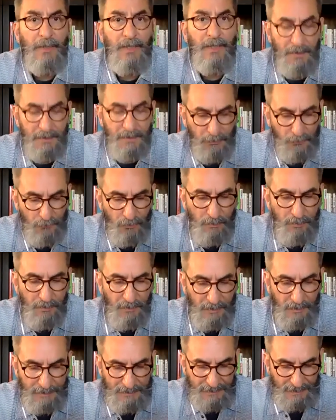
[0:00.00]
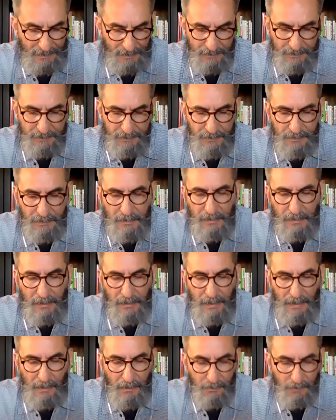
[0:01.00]
him as a AAA dad,
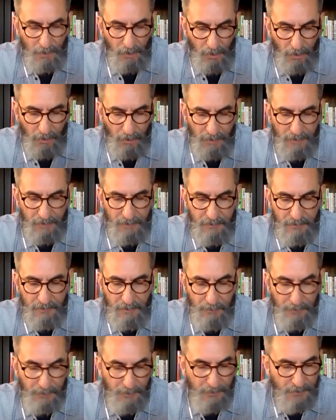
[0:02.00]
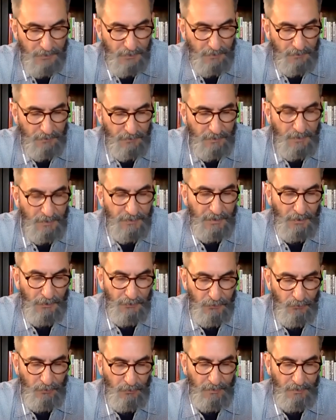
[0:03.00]
alcoholic, abuser,
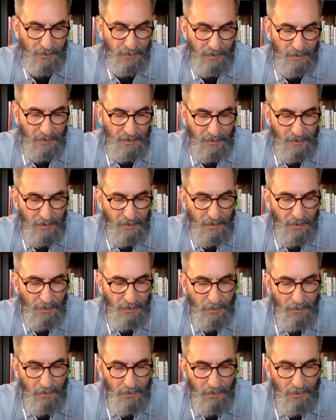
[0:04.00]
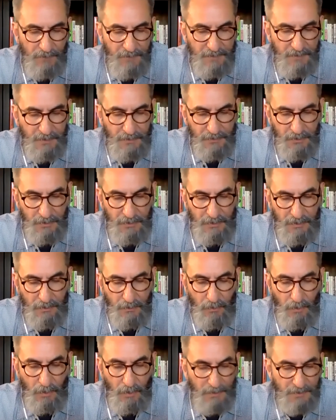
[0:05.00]
adulterer. And all of this stingily
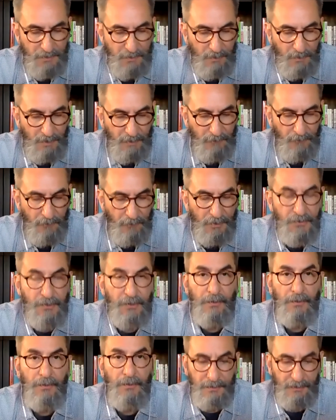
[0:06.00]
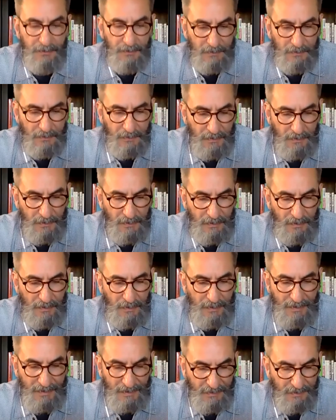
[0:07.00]
crossed my threshold.
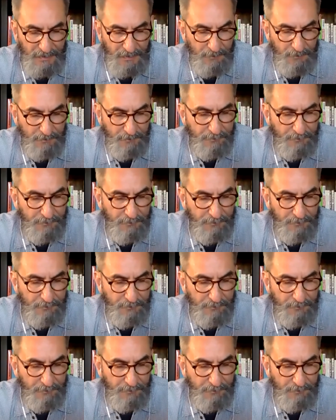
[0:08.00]
I hated him.